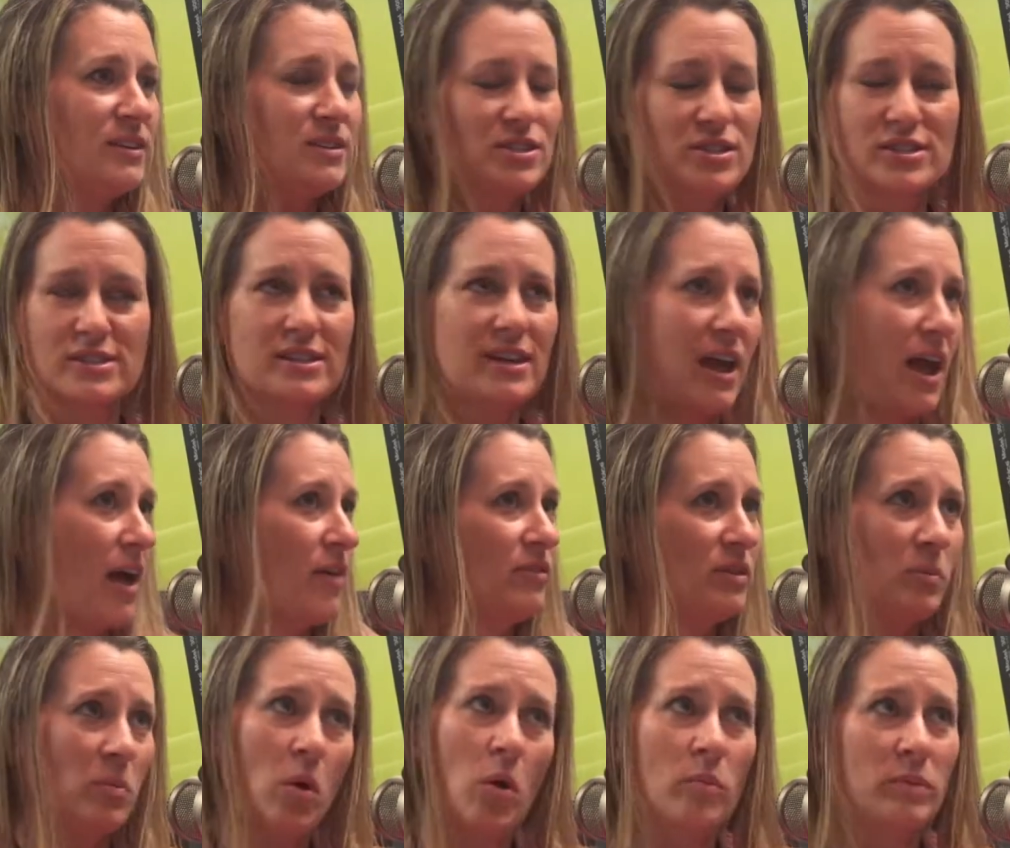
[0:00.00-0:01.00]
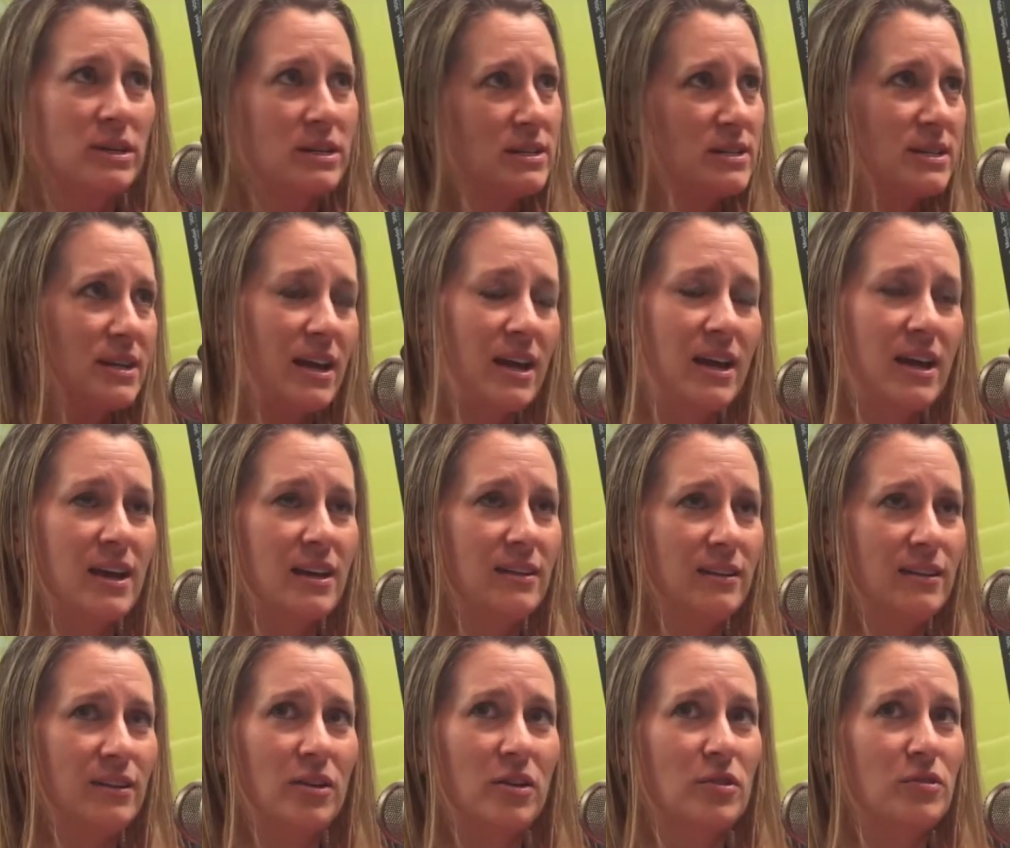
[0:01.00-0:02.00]
just having a moment. And,
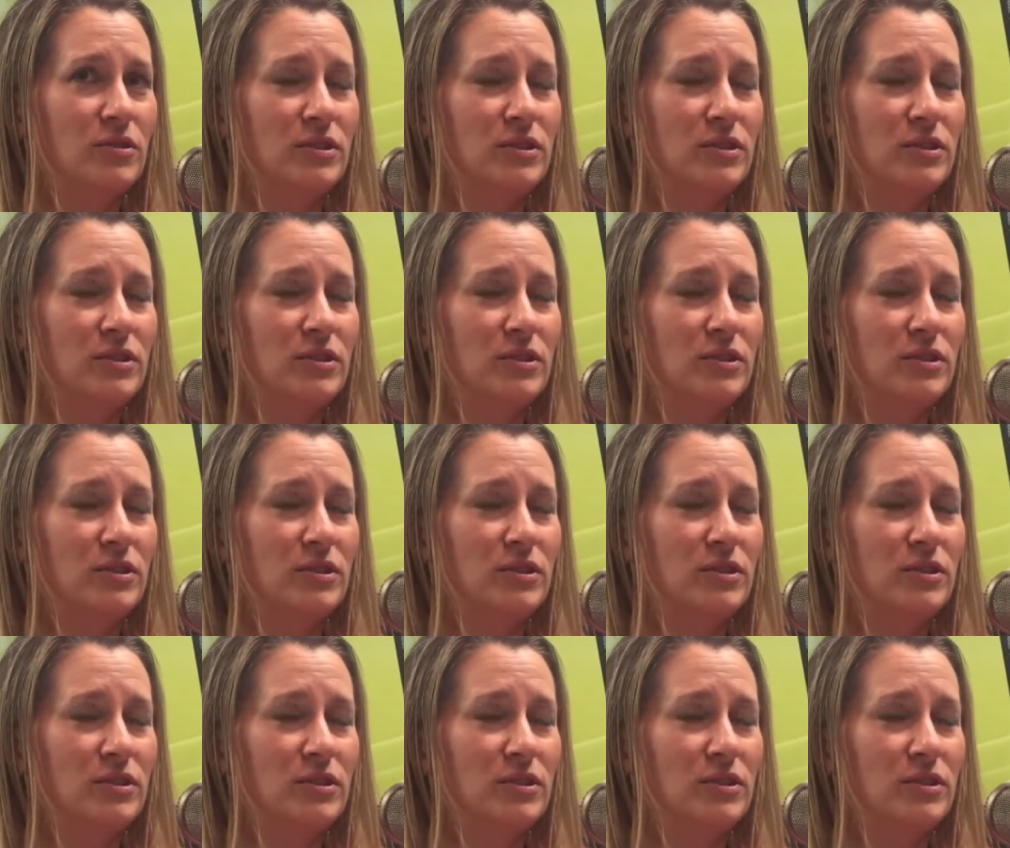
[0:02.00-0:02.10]
you